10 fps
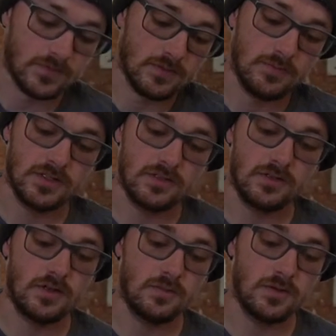Make sure
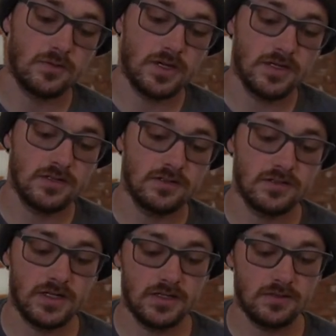all my wires are
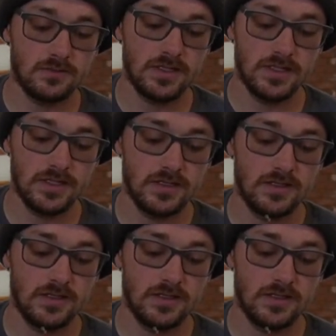out of the way.